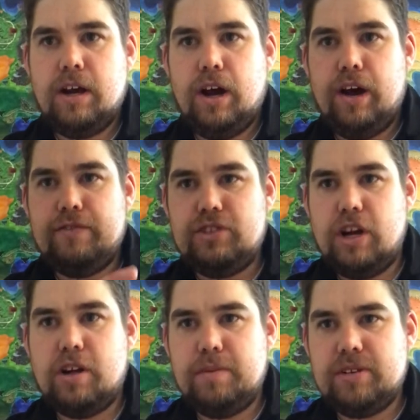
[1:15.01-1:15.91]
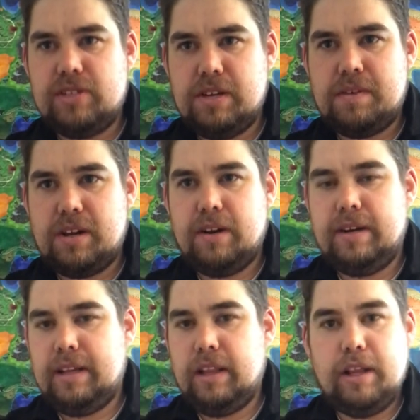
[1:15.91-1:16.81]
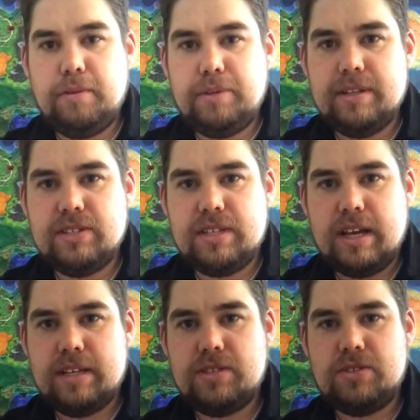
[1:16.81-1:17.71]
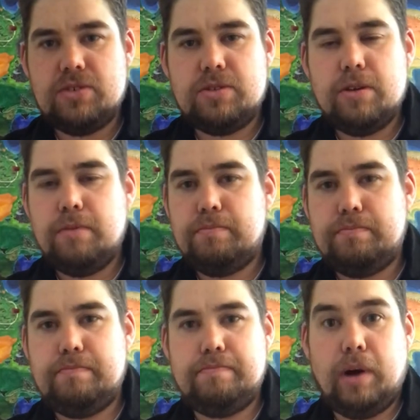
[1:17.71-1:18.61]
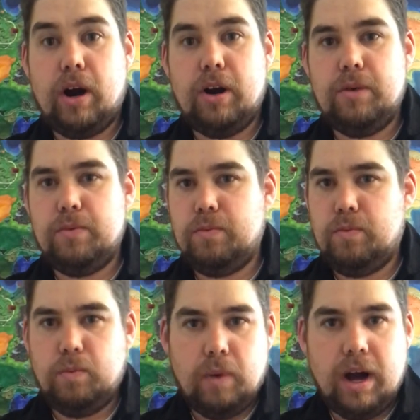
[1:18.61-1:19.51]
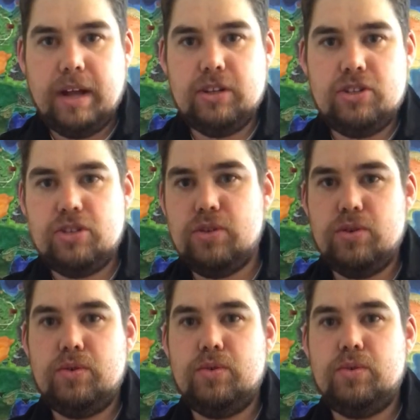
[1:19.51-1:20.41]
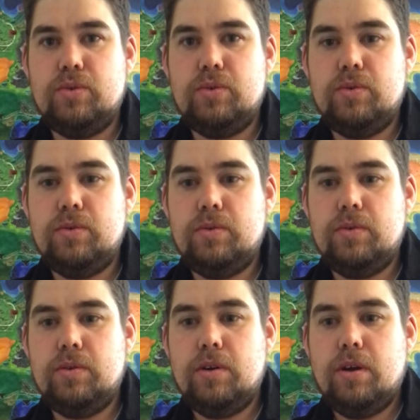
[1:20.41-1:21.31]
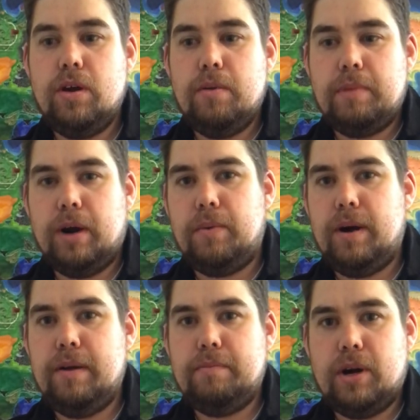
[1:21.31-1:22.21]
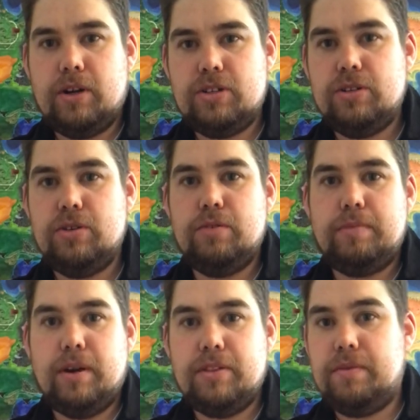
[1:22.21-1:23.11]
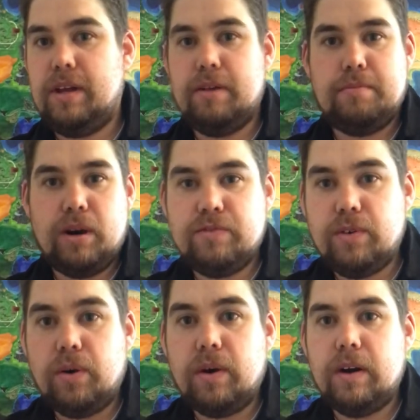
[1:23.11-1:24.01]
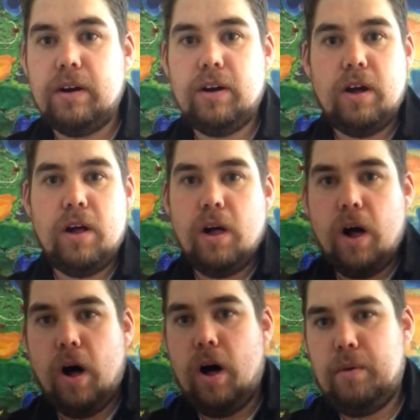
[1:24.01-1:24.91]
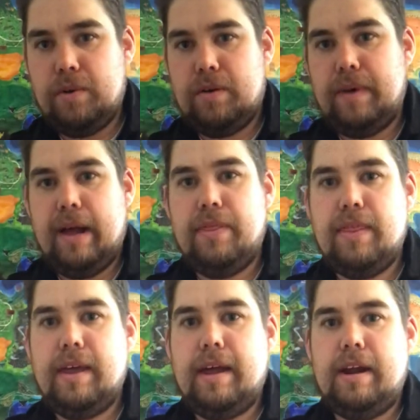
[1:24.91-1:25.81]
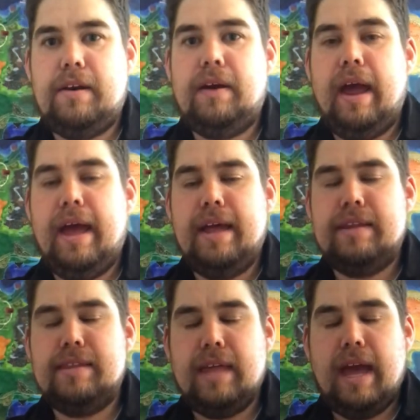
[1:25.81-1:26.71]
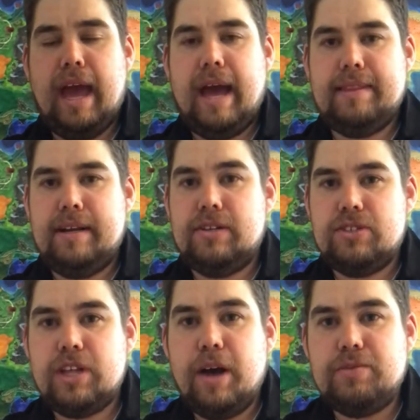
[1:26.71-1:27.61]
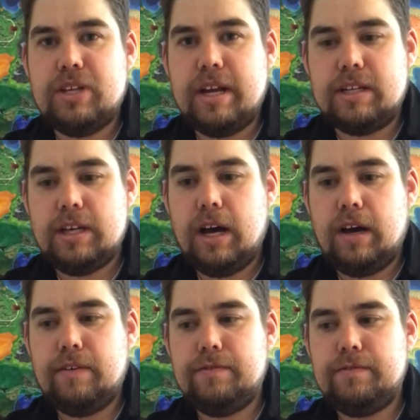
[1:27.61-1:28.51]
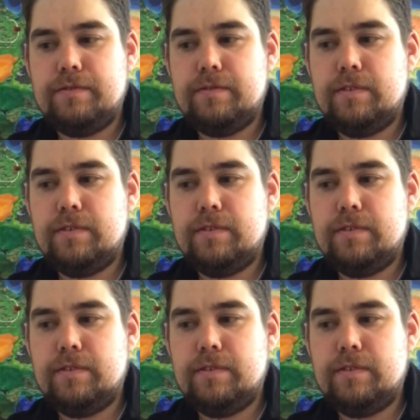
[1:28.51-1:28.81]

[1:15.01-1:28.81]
of Jungle Book Secret Garden of the Little Princess. Part 1, 2, Part 1, Part 2, Part 3, and Part 4. All were around there, and they had their subject of